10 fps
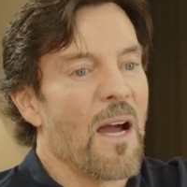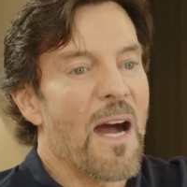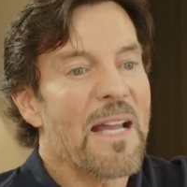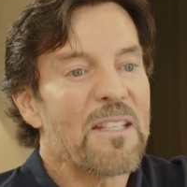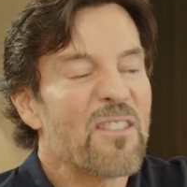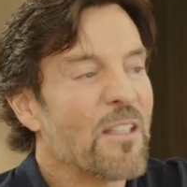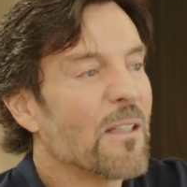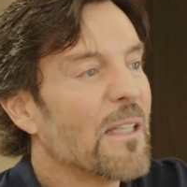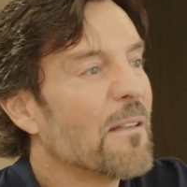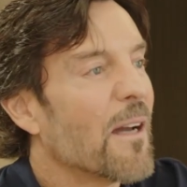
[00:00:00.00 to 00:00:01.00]

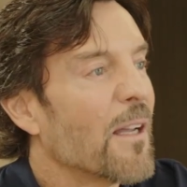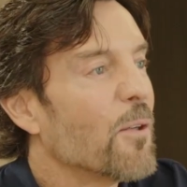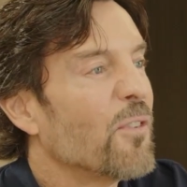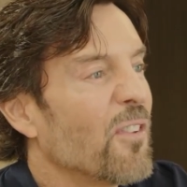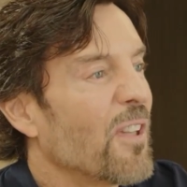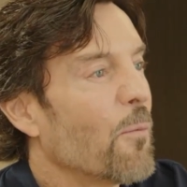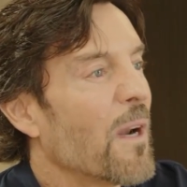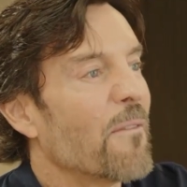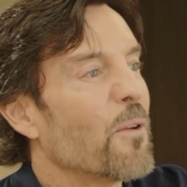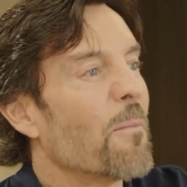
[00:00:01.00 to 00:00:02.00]
Ideally, I usually say
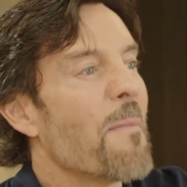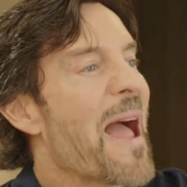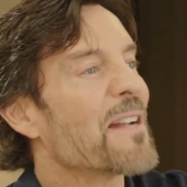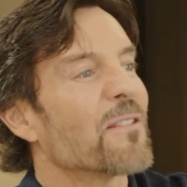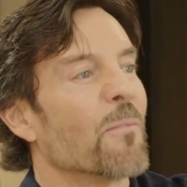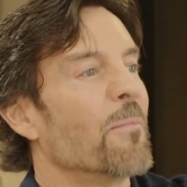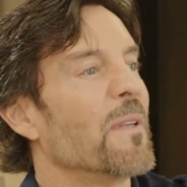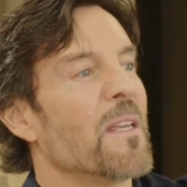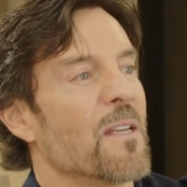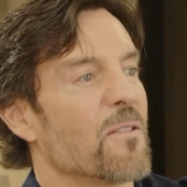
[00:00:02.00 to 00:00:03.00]
whatever your maximum
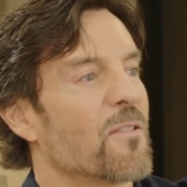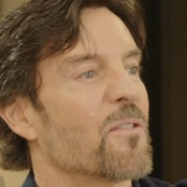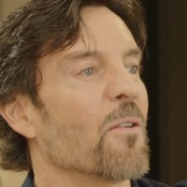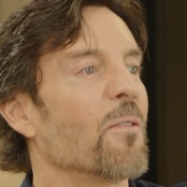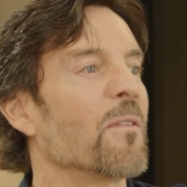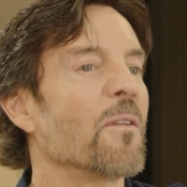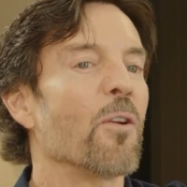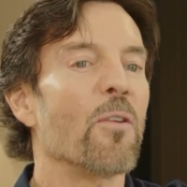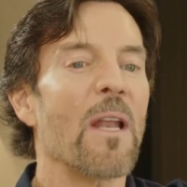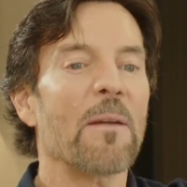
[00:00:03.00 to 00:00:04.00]
is. So
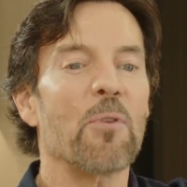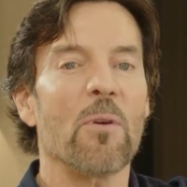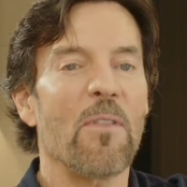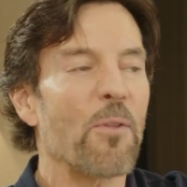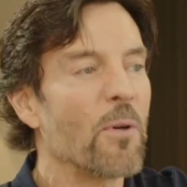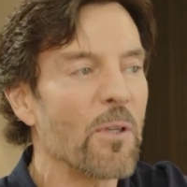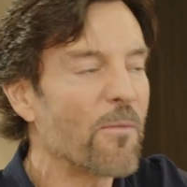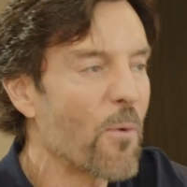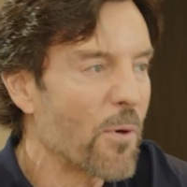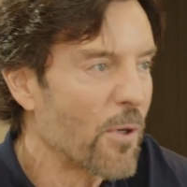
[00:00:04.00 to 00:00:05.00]
you're not doing 30 or
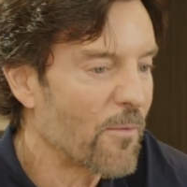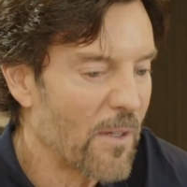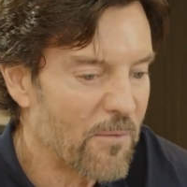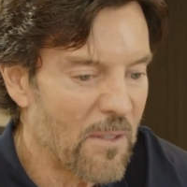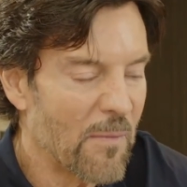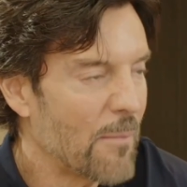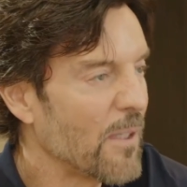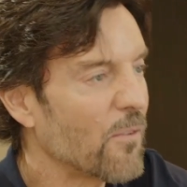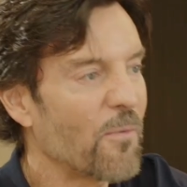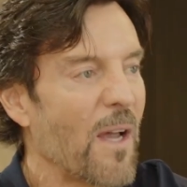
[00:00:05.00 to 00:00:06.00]
40 or 50. Maybe
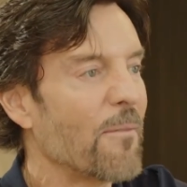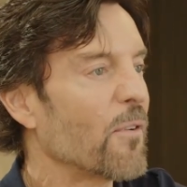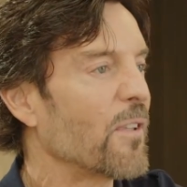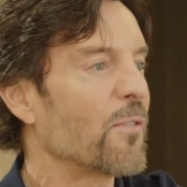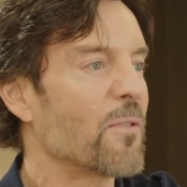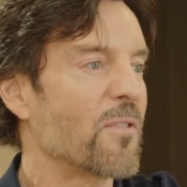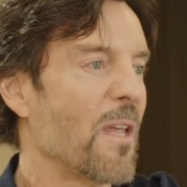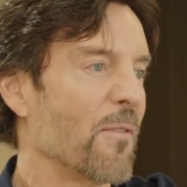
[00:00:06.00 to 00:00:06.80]
it's 5 or 6 or 7.